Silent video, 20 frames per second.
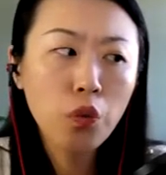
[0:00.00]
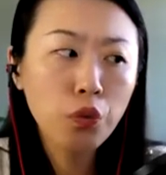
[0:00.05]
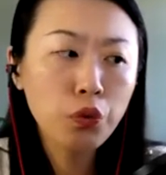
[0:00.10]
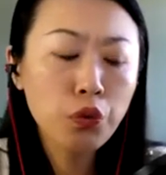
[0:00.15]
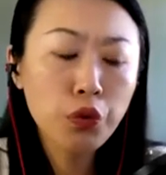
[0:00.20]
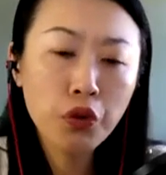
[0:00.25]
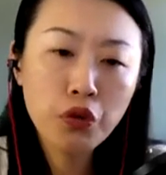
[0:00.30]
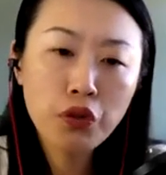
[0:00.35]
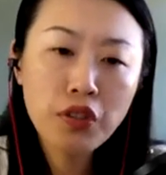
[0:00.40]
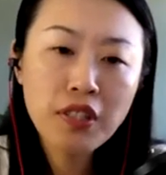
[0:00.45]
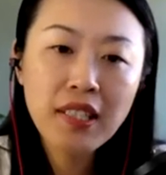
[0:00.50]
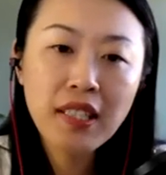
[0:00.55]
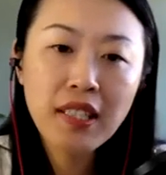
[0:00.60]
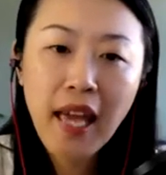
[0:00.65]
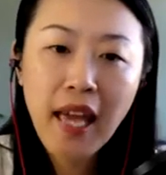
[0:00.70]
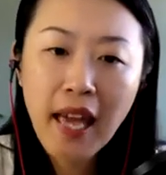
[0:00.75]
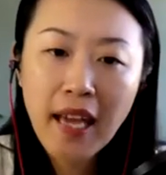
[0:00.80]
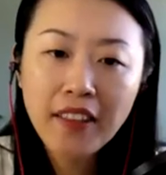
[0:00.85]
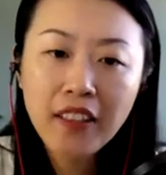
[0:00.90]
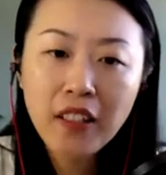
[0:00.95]
do you see
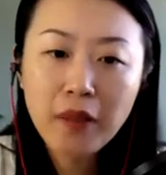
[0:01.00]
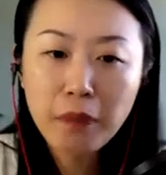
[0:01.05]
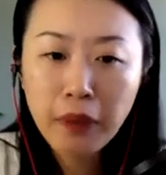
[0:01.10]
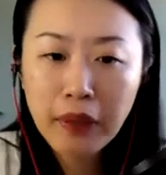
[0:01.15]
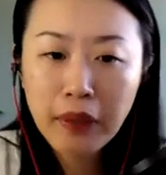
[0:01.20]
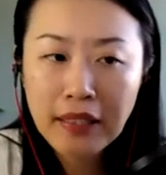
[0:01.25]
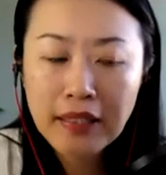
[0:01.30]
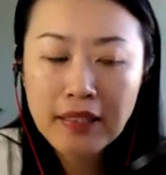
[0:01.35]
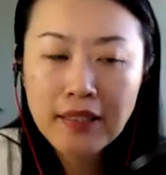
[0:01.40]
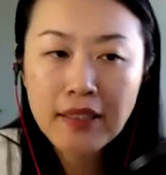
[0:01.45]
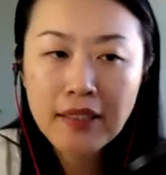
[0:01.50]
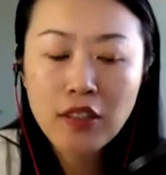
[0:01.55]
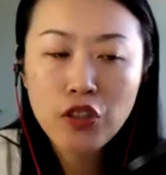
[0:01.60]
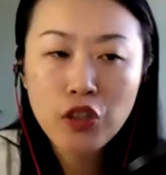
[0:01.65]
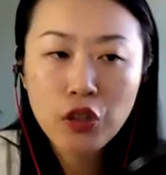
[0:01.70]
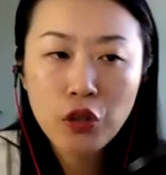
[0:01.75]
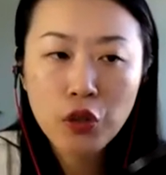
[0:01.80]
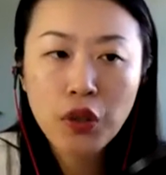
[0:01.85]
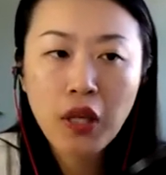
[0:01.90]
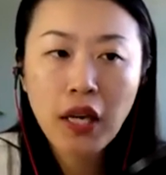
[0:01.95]
any
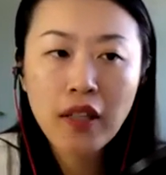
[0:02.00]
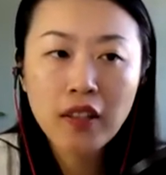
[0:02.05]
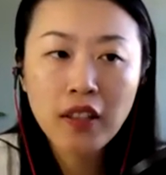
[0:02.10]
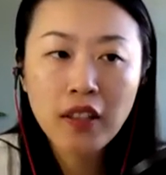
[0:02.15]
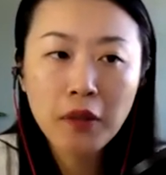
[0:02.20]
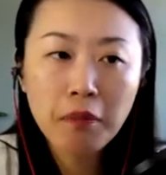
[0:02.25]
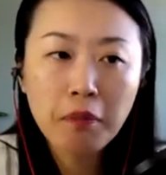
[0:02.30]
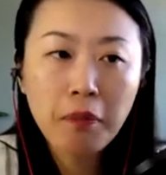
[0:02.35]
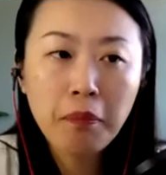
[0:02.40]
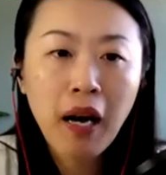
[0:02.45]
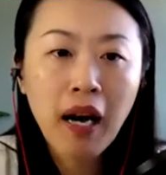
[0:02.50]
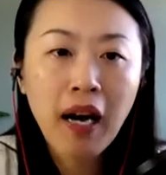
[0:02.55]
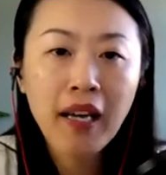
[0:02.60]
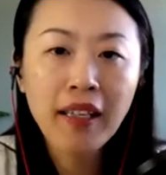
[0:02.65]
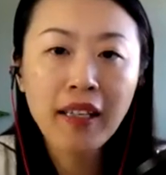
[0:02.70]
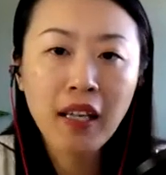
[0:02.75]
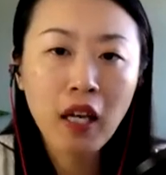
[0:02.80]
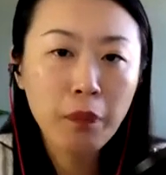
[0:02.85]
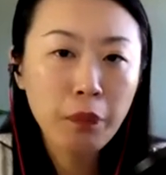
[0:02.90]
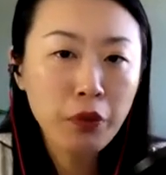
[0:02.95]
places you can
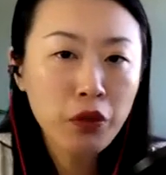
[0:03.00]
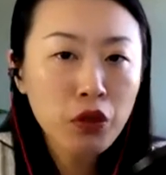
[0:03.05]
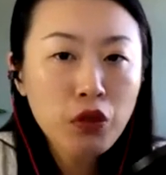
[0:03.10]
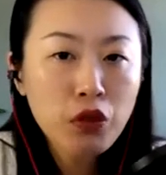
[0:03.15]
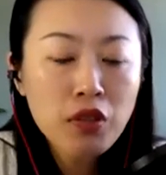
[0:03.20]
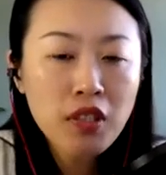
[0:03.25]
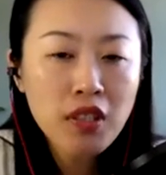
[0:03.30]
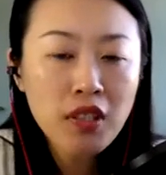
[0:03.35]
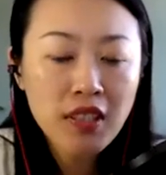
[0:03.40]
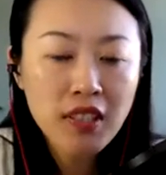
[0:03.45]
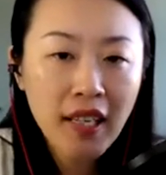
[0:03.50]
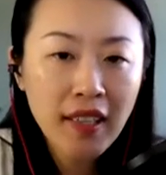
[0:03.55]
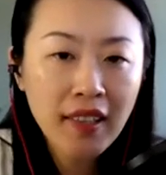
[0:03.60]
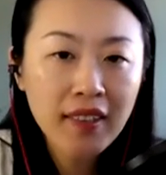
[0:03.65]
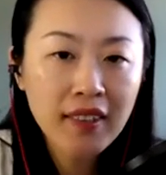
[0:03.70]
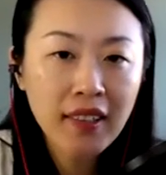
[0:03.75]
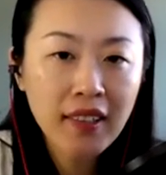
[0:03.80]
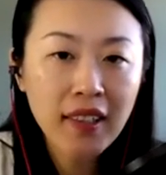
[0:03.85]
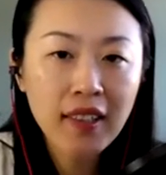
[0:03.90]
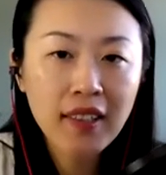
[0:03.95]
combine hypnosis
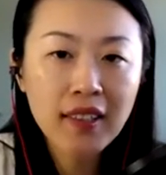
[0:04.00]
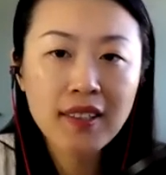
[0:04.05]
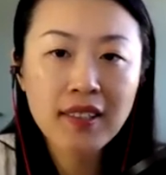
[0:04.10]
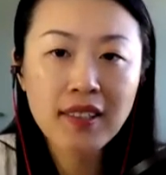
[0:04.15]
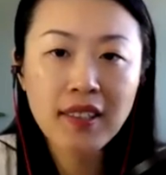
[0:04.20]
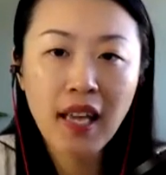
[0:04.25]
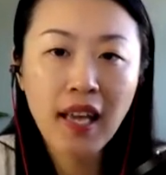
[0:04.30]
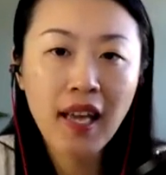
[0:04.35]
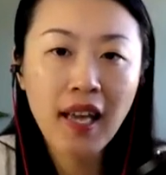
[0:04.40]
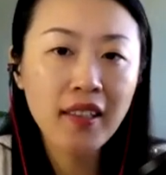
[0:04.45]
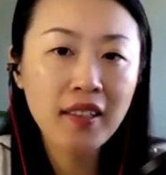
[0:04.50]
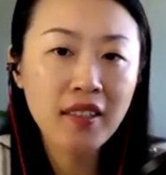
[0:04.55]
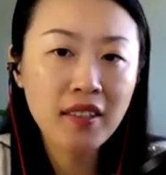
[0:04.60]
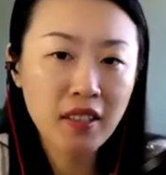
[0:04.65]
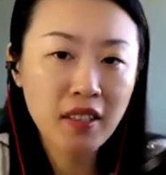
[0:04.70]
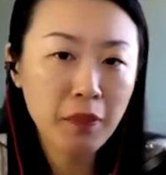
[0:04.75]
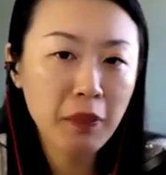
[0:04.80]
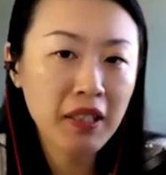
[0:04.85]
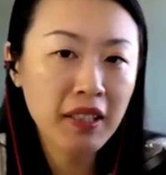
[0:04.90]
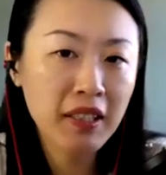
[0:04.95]
techniques and
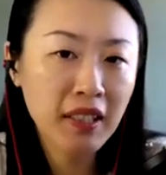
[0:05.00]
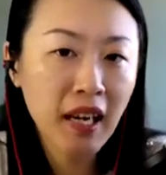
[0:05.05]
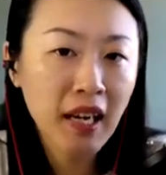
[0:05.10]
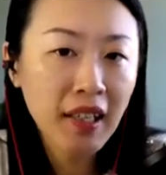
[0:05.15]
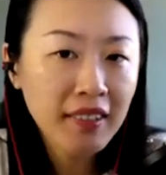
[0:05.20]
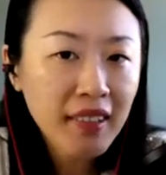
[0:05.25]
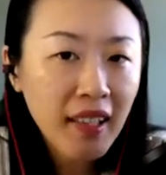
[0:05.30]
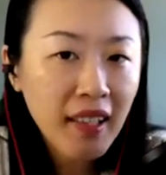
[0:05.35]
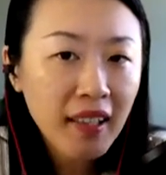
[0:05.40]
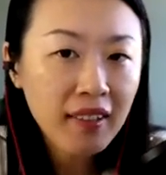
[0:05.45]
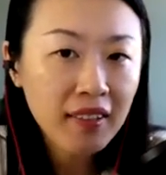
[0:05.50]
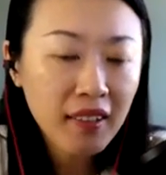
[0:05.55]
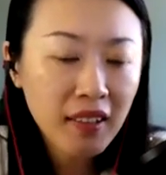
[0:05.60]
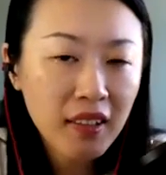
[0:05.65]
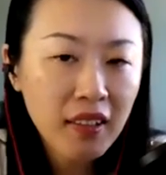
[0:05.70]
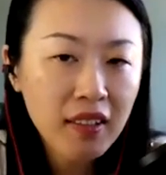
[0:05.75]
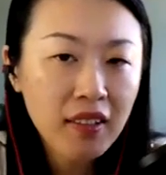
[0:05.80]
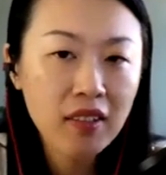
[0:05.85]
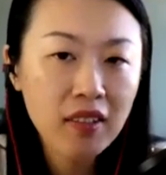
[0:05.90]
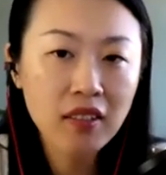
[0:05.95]
CBTI
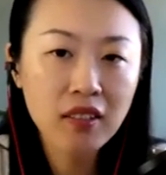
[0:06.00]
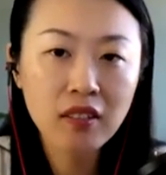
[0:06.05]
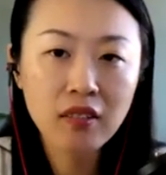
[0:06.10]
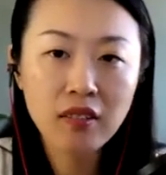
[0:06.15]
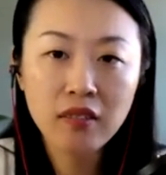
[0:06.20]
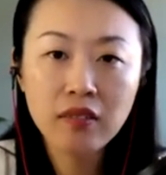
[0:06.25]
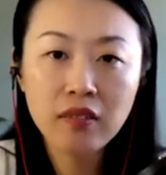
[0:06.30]
techniques?